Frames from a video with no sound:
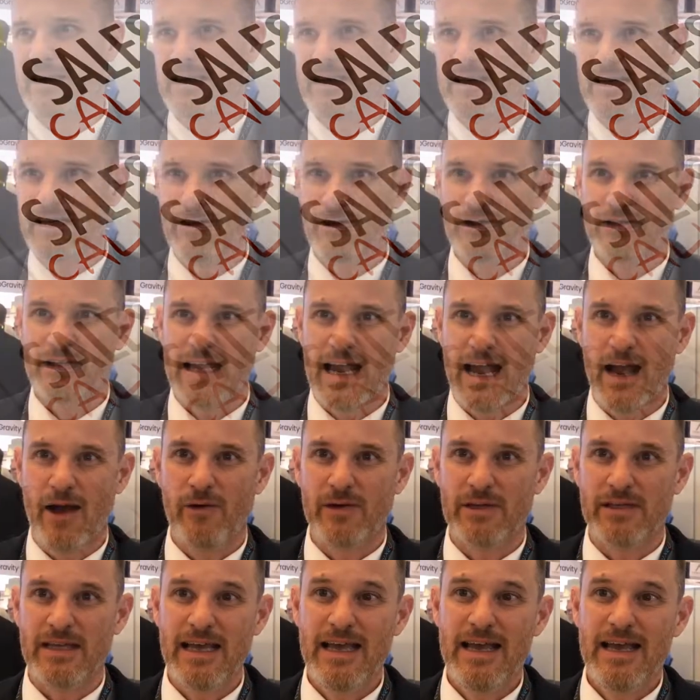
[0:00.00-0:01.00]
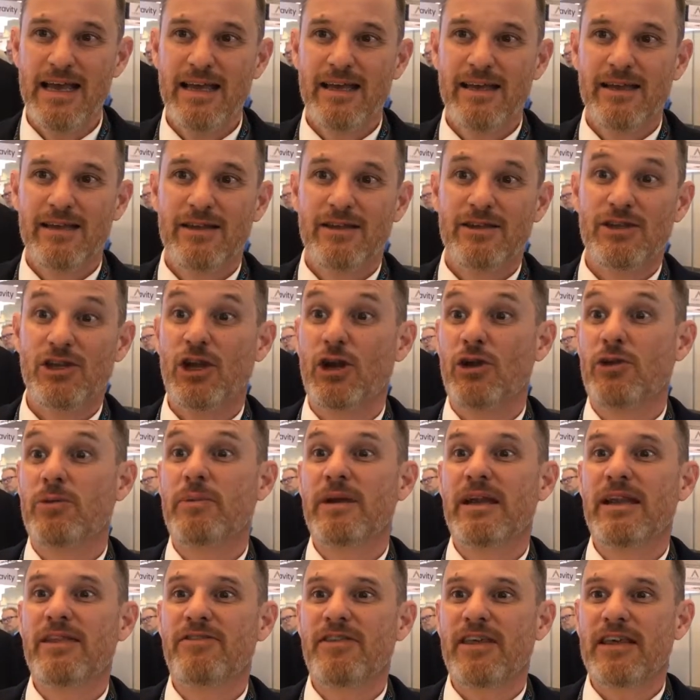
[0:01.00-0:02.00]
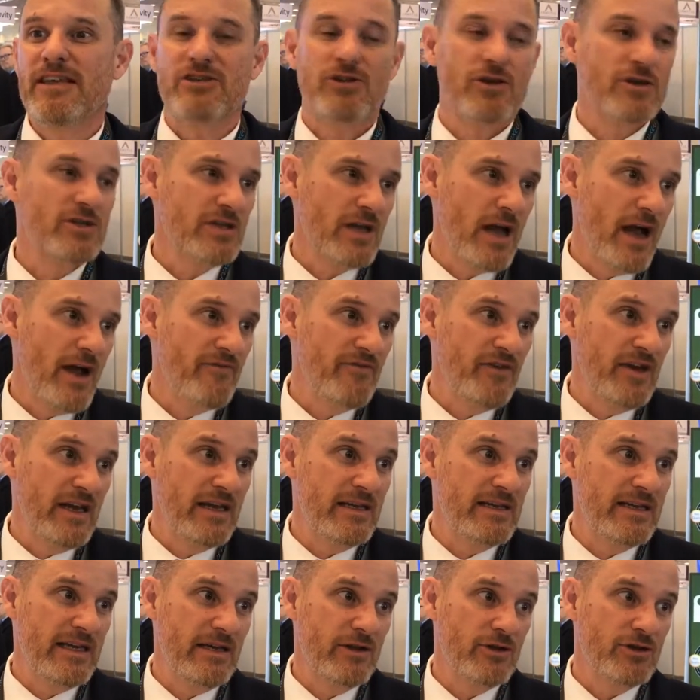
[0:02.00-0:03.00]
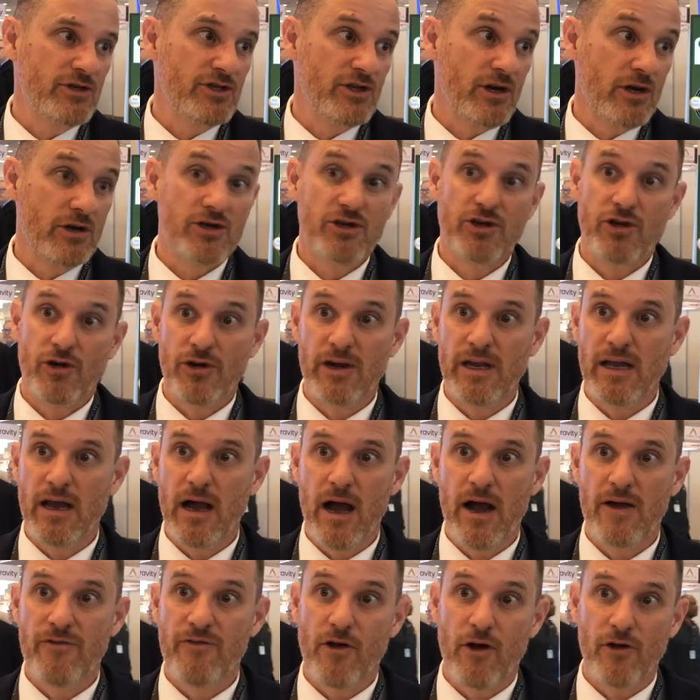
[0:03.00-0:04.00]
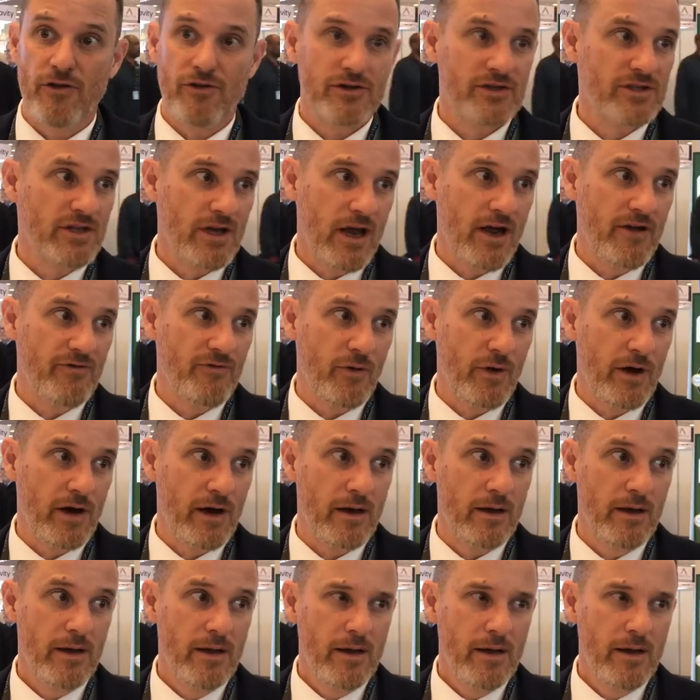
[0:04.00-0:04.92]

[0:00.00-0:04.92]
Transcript: the dealers now is, the minute things start softening, dealers start turning off all their software,